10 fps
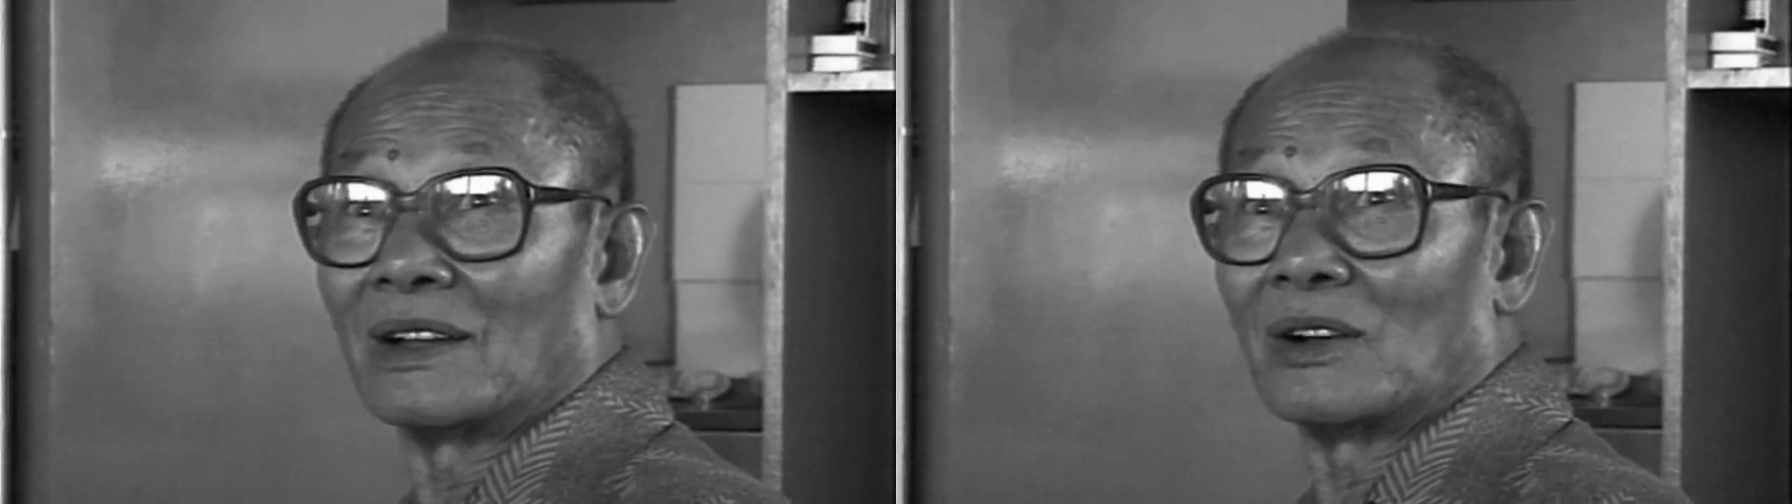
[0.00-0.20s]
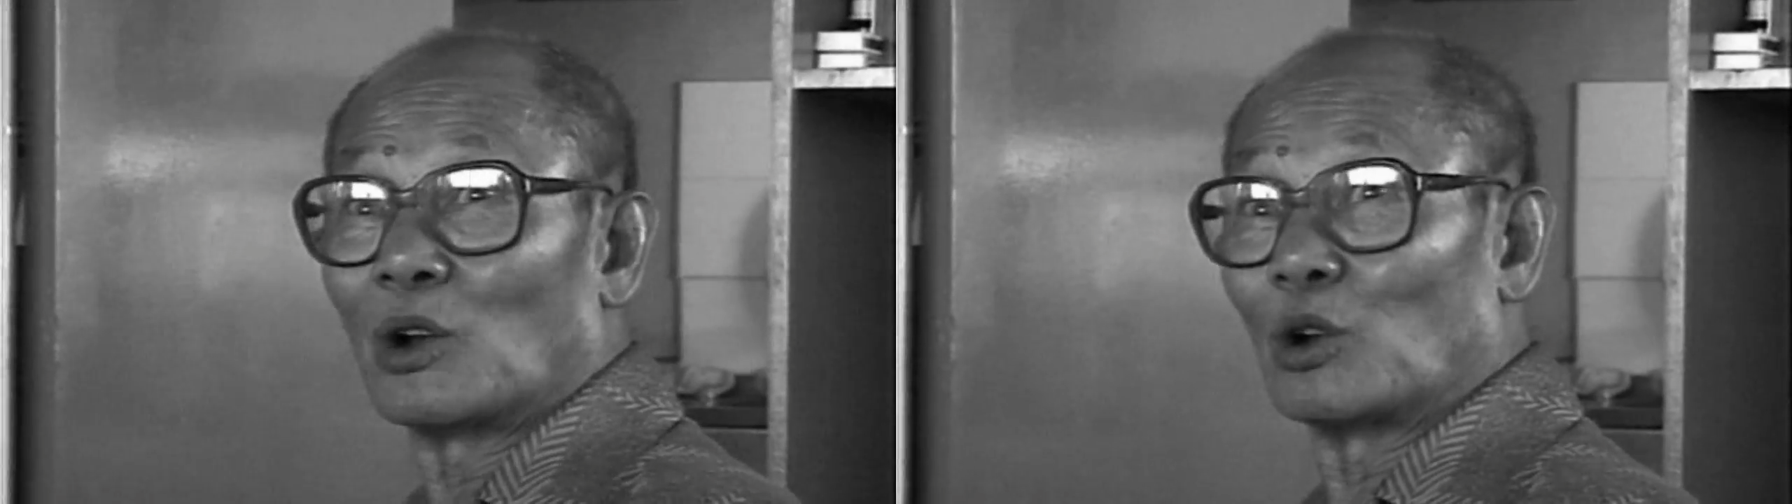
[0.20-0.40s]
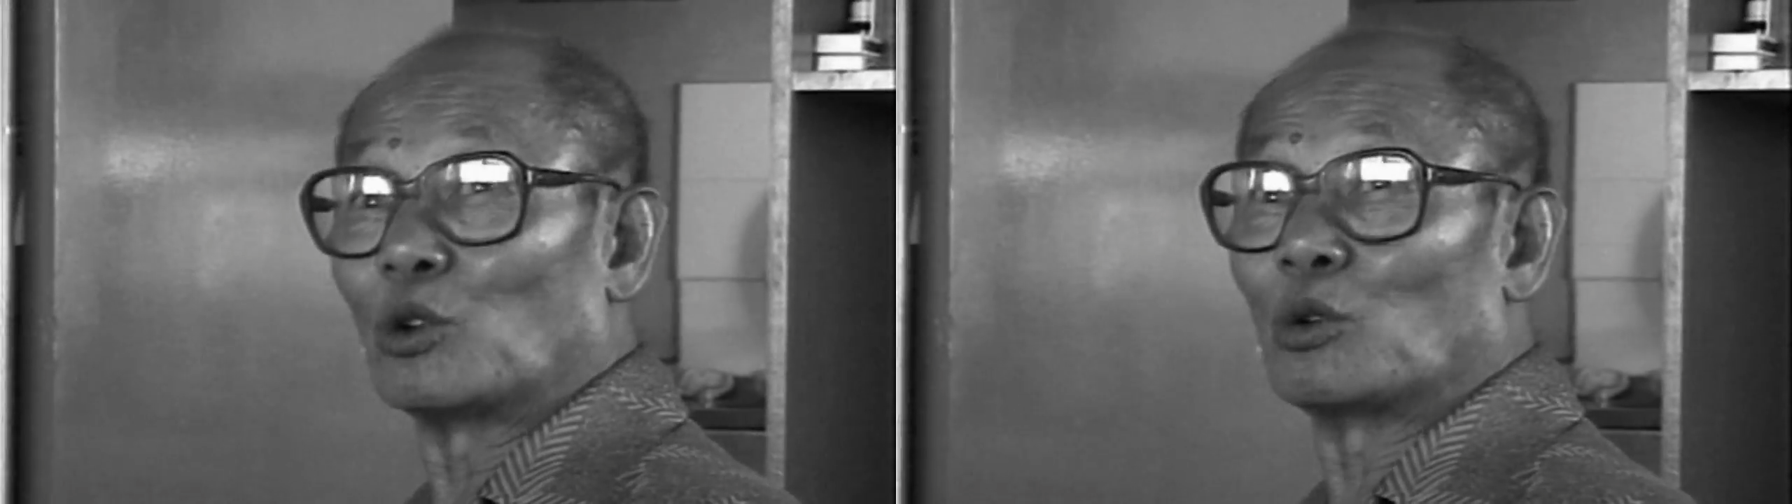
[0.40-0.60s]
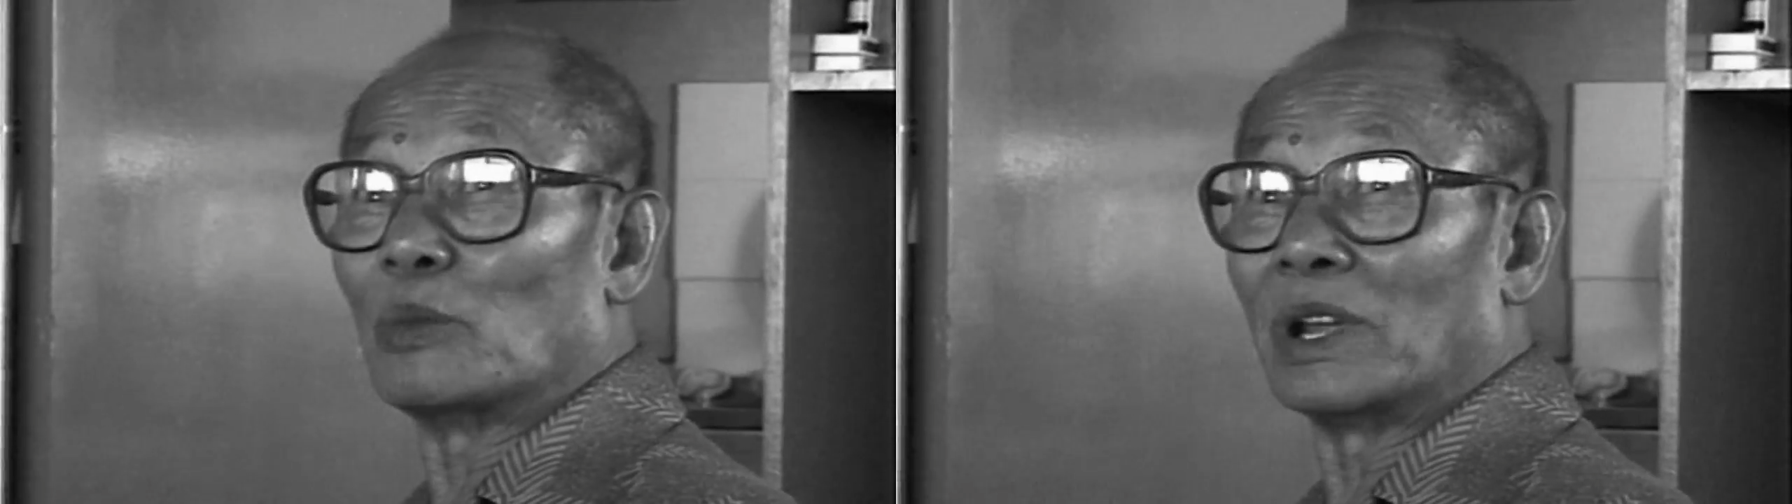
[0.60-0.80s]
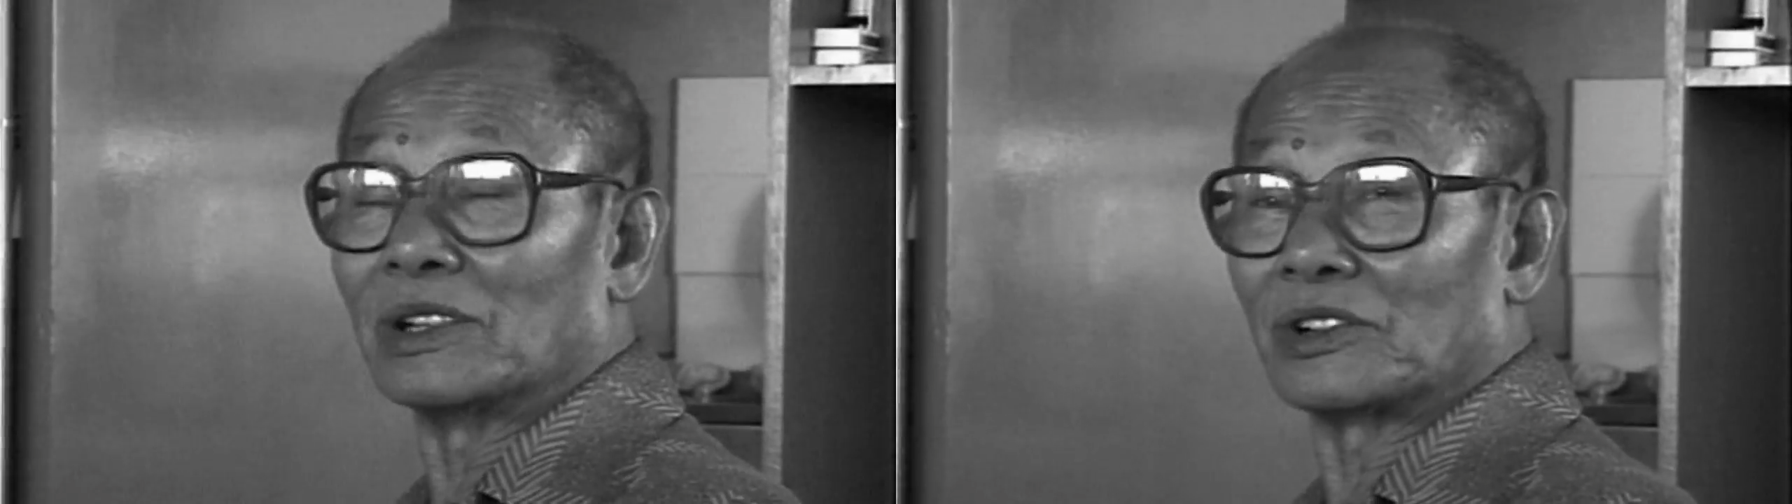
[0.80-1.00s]
other than
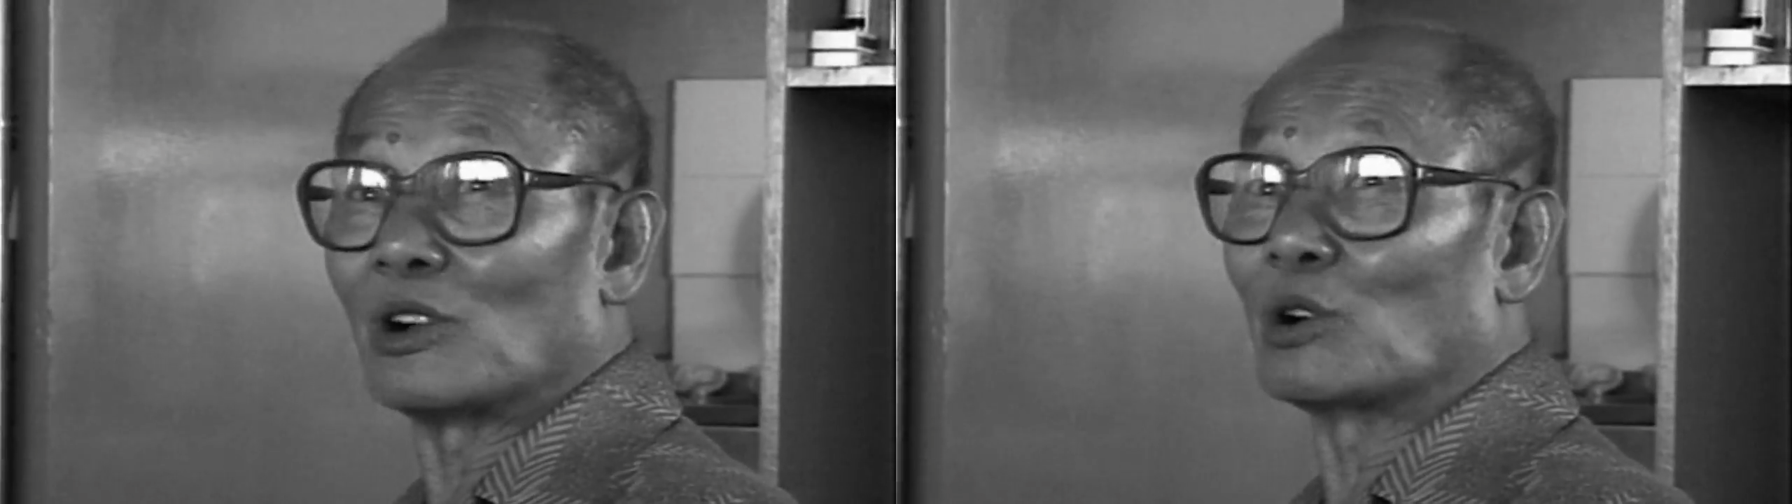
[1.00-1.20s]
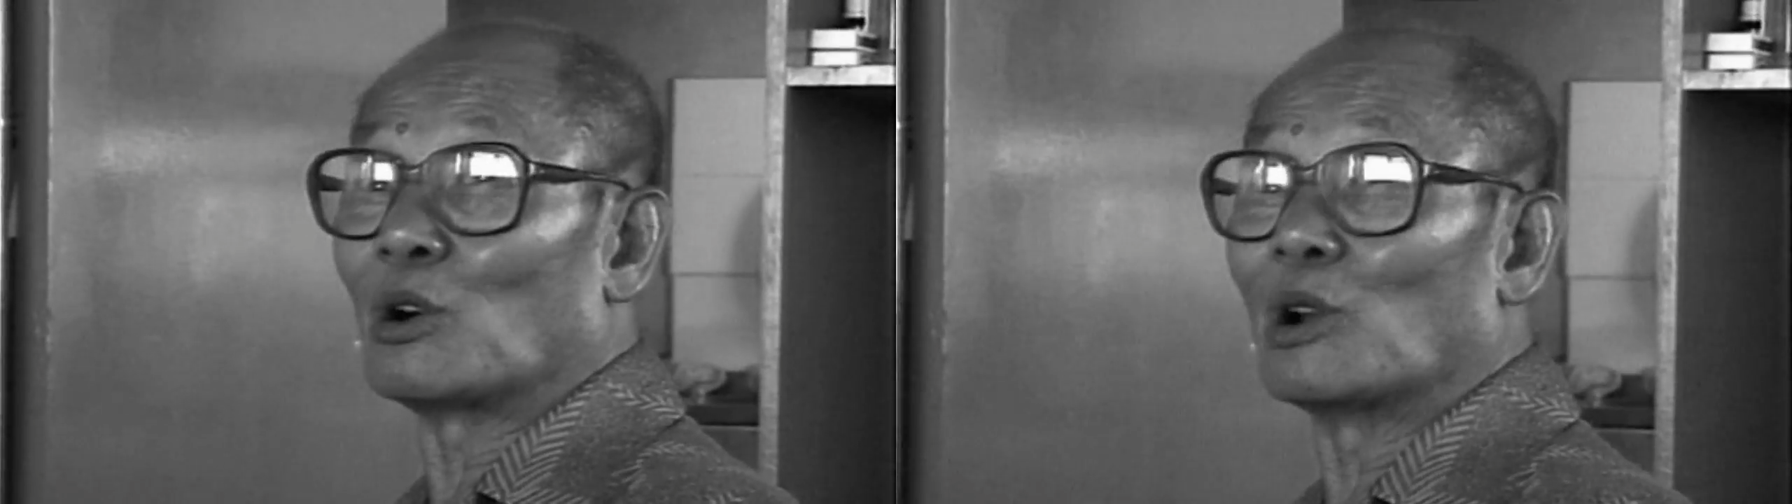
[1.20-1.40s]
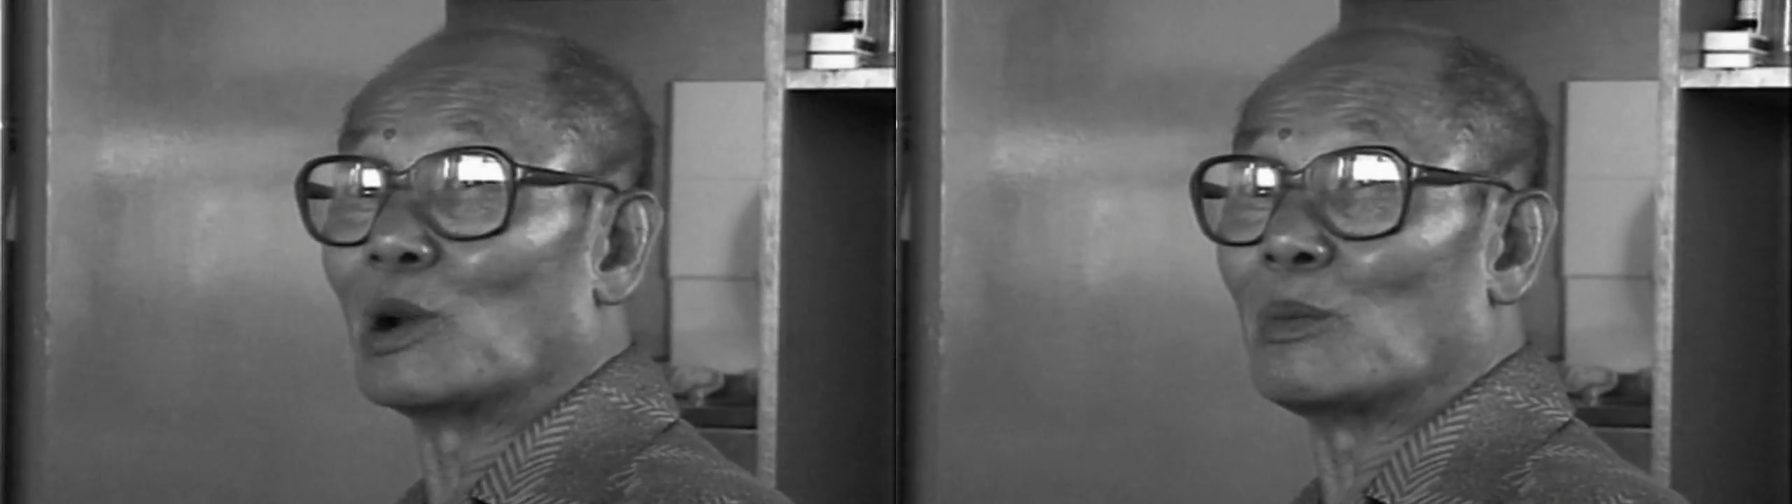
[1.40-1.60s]
being stuck under